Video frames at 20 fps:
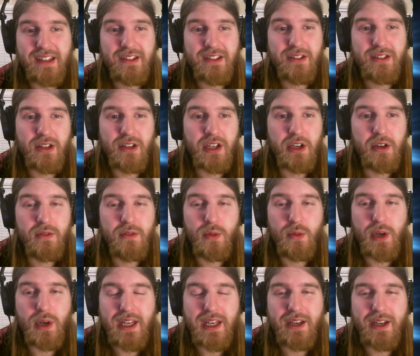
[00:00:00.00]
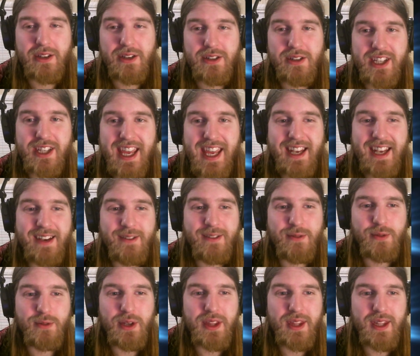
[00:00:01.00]
to go 40 years again
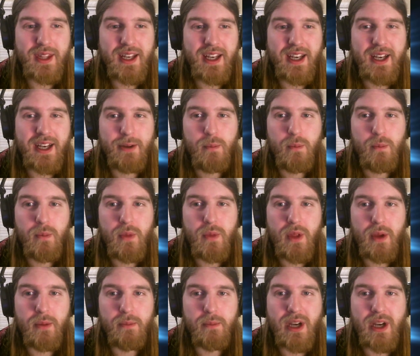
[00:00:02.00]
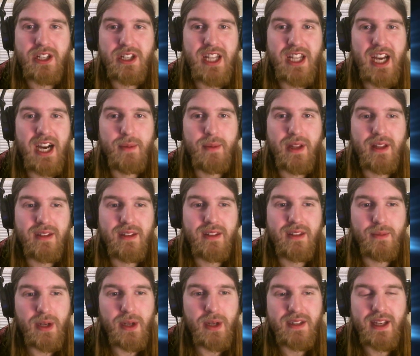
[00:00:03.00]
with much dominance and
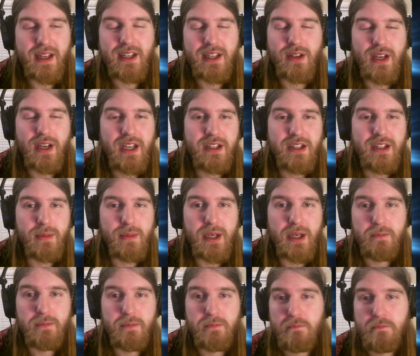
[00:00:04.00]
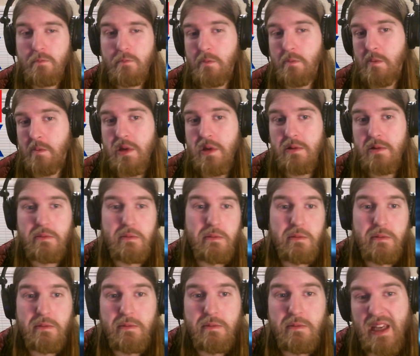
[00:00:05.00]
much saturation, but maybe.
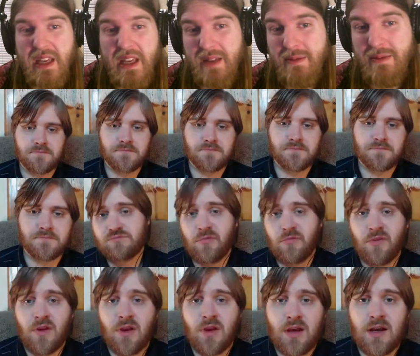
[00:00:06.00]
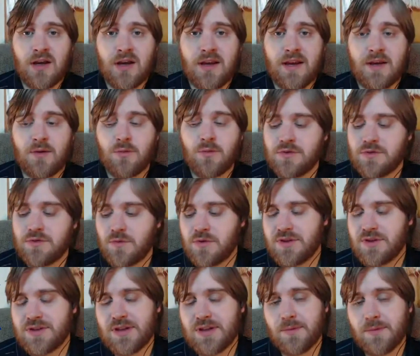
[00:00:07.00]
Yeah. Again, we'll
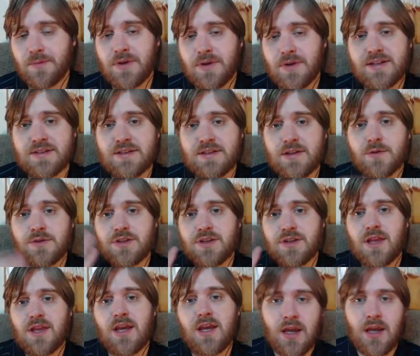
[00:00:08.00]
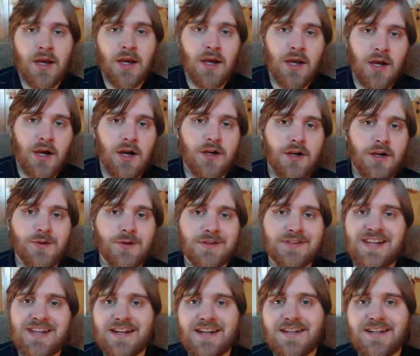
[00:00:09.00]
see, but let us know what you think. Are you
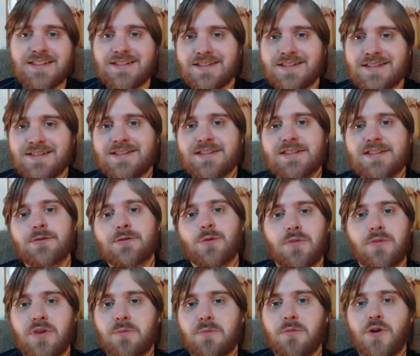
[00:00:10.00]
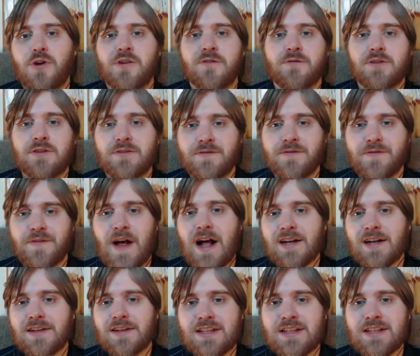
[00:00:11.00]
excited to see what the Marvel and
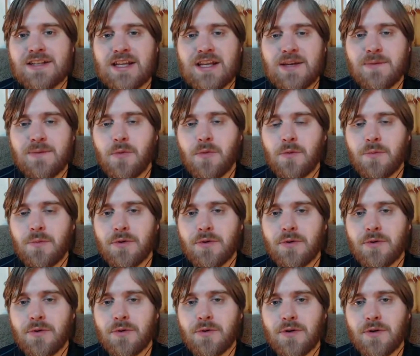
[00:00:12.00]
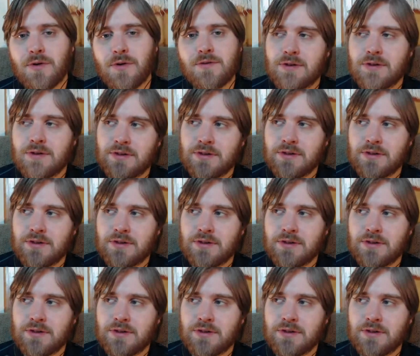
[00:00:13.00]
Fox team up will produce, or...